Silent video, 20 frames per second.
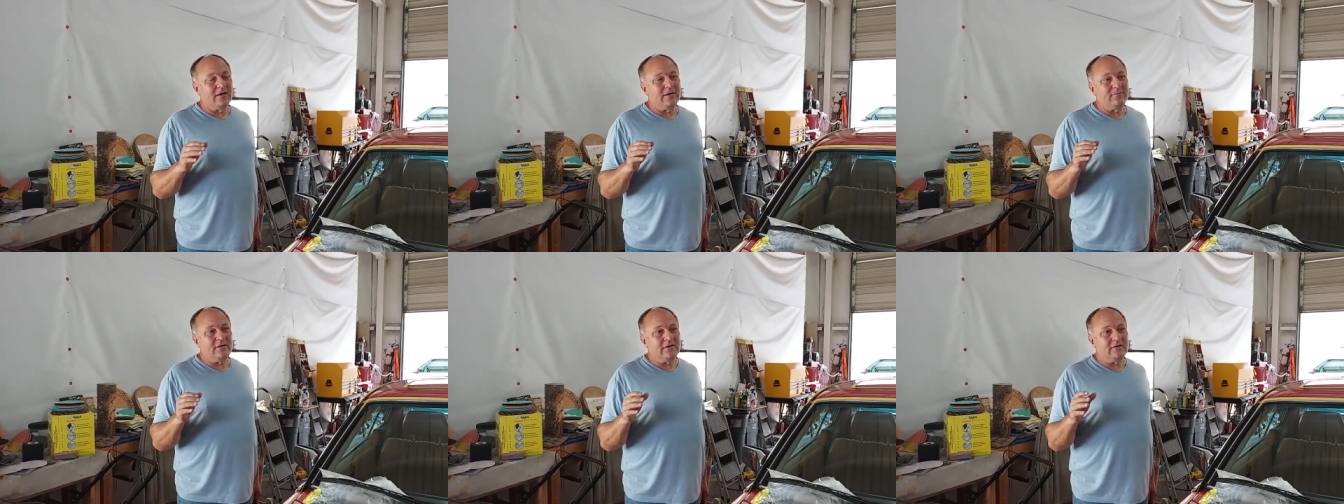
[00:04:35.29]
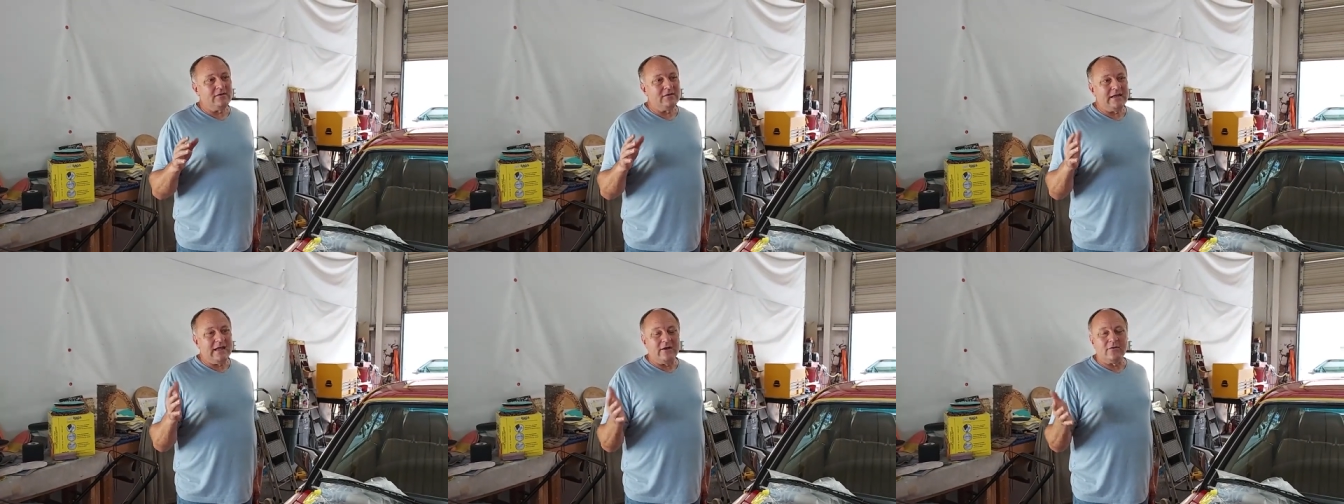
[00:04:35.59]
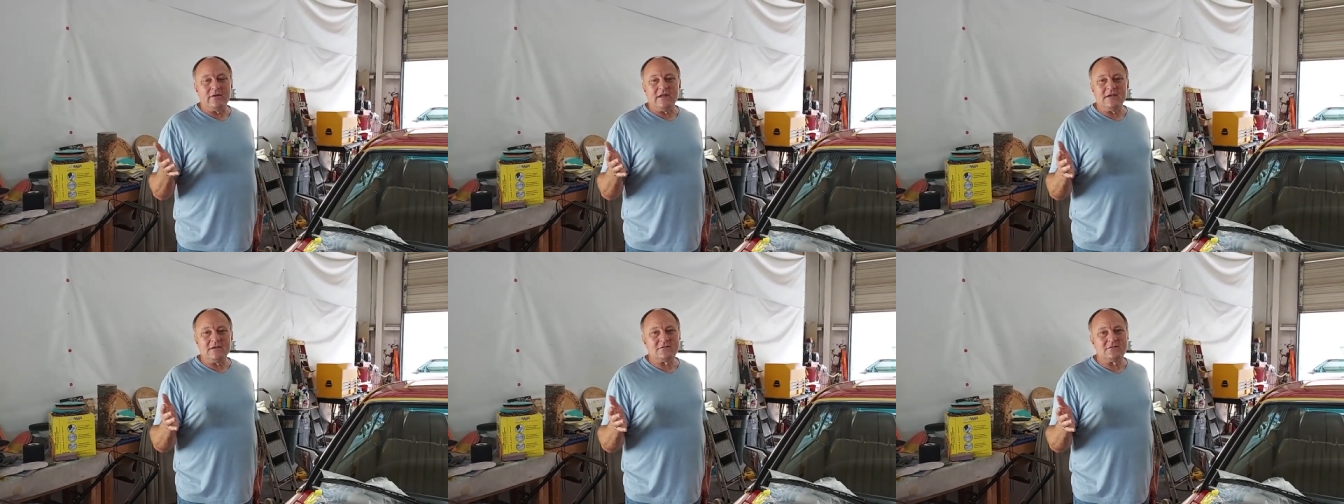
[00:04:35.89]
I mean,
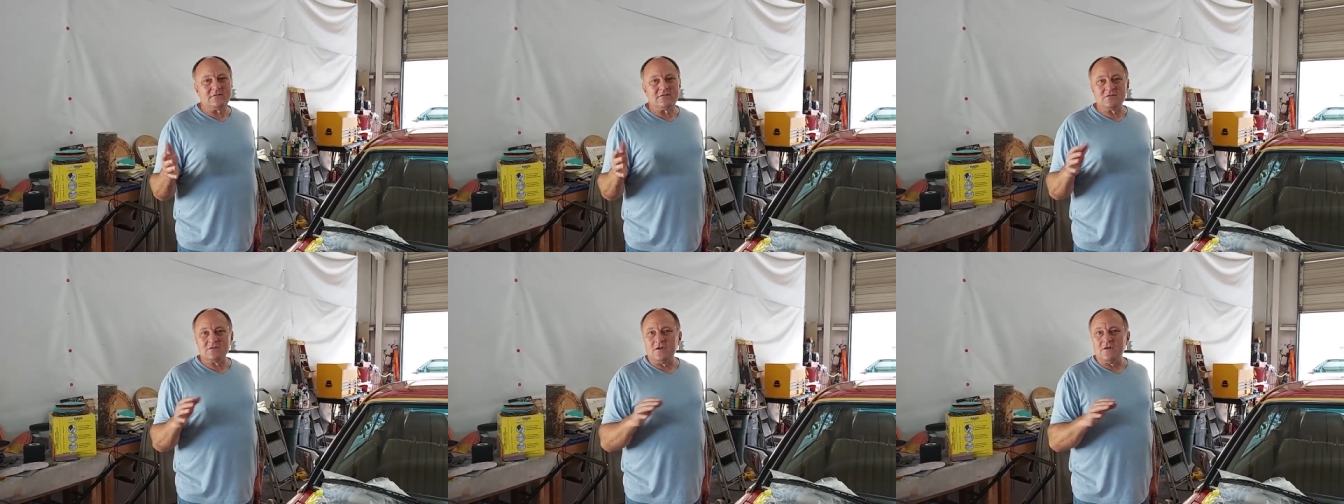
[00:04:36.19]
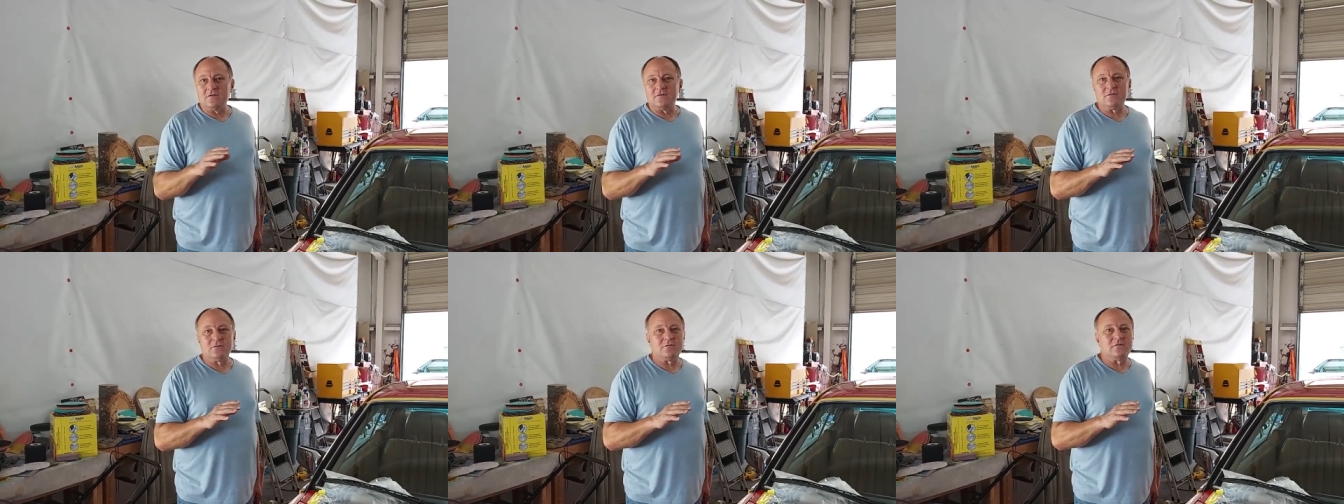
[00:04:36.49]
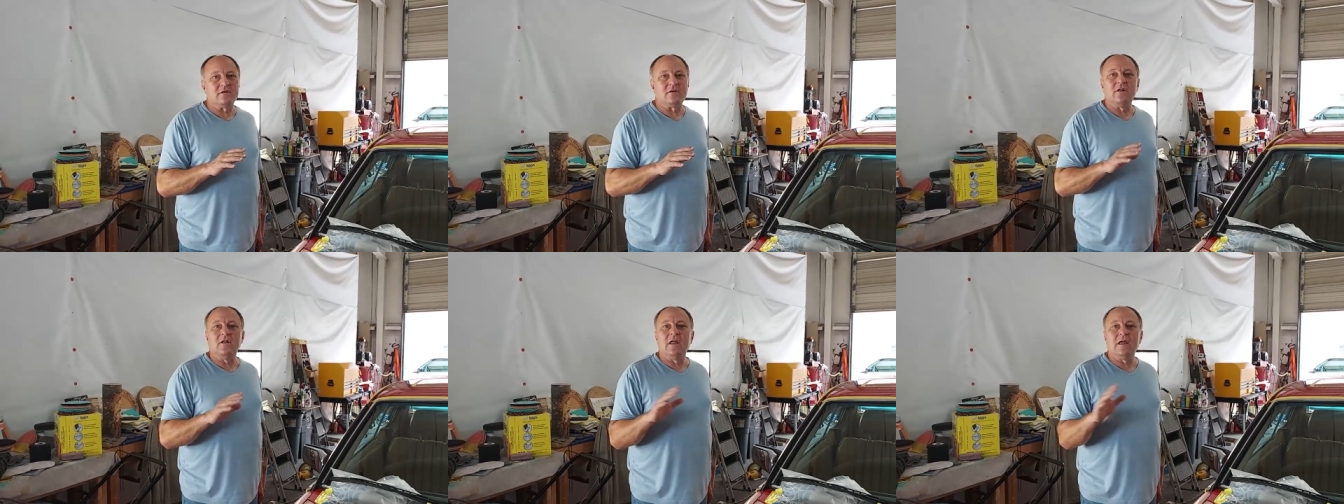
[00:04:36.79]
nowadays there's all
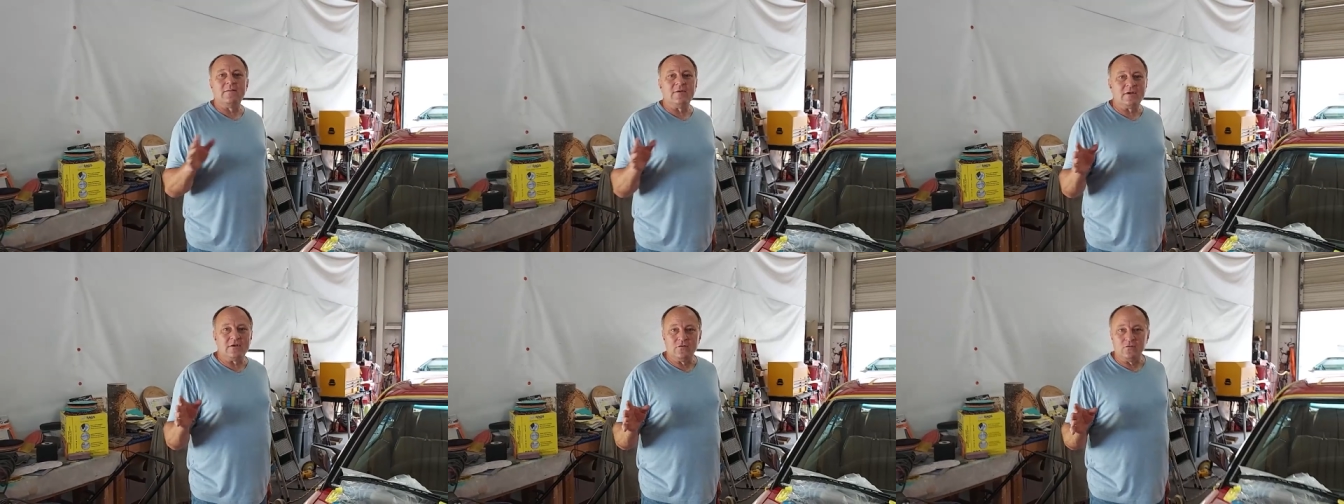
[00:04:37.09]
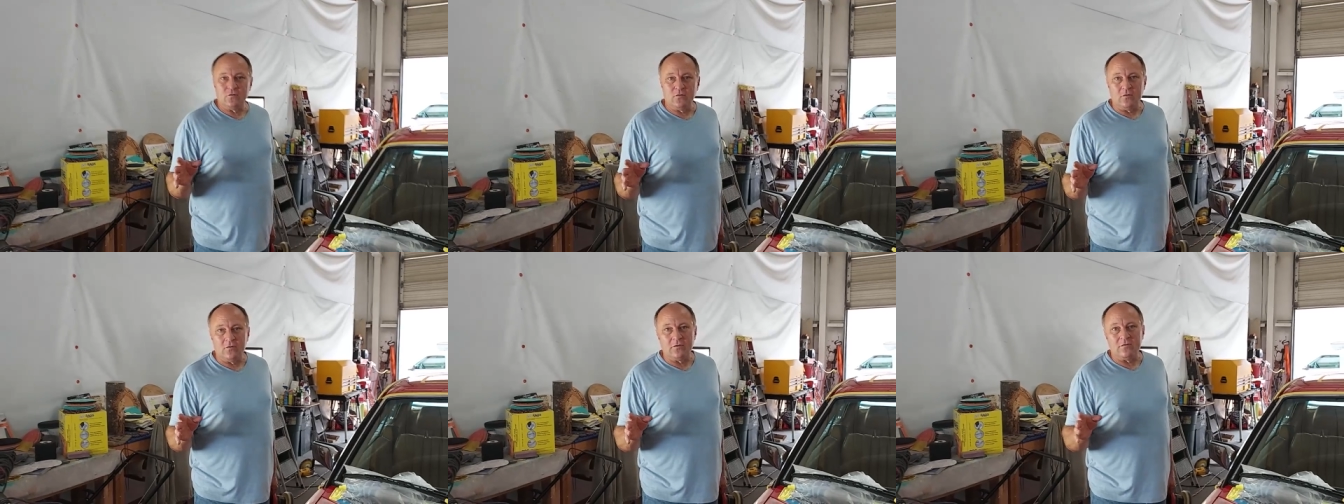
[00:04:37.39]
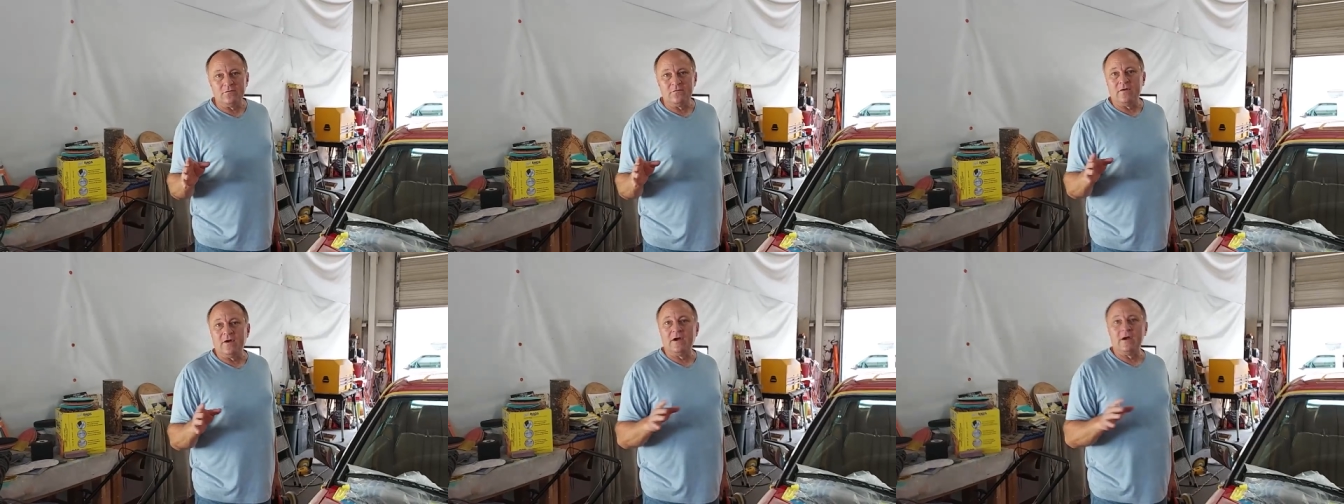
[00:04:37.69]
sorts of climate controlled
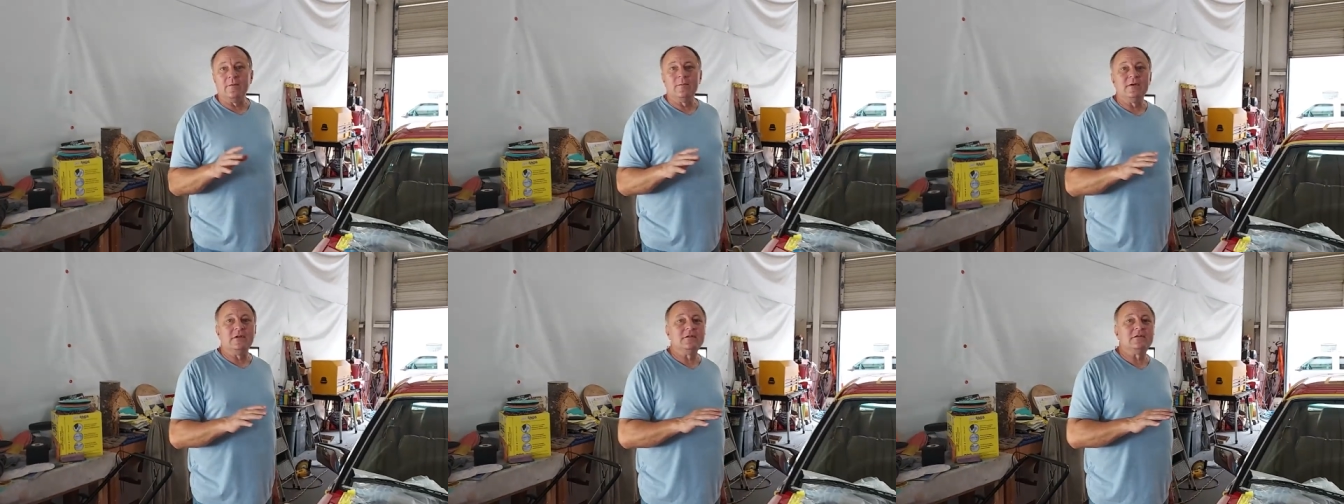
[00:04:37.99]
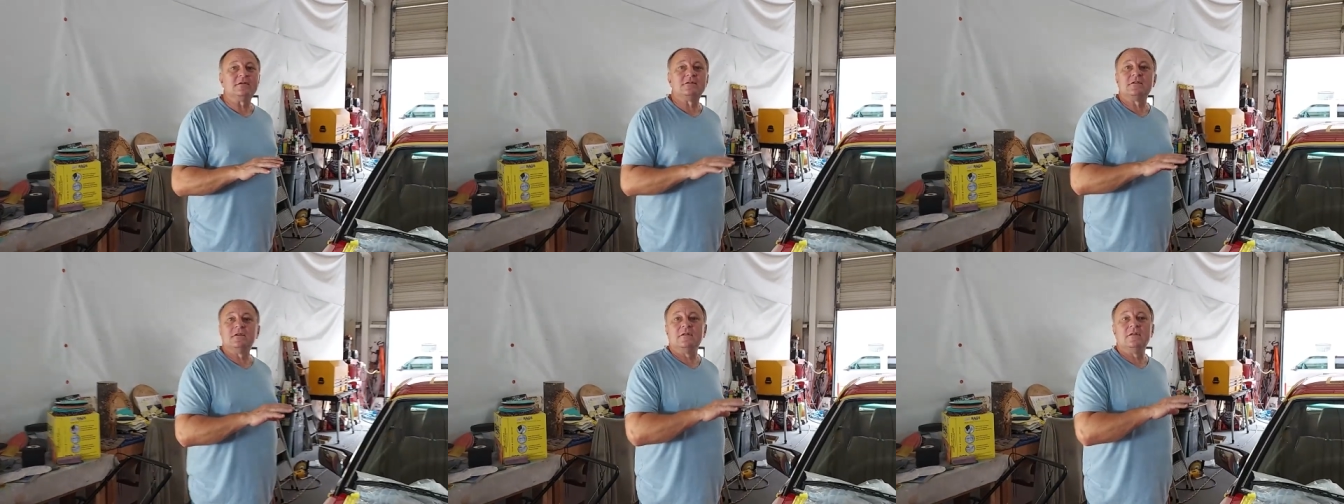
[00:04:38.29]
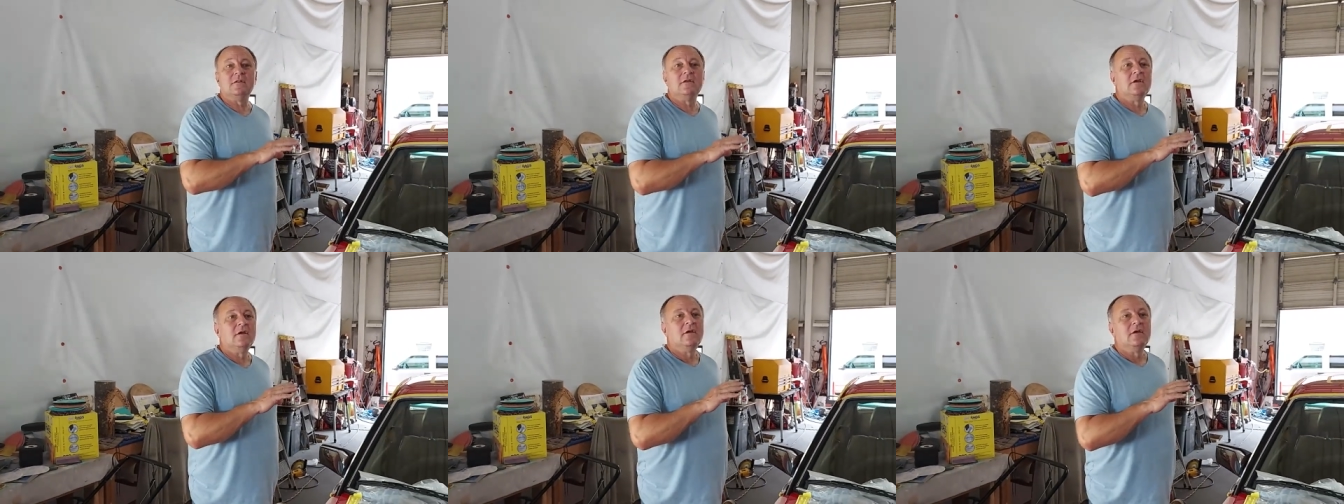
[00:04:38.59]
environments and,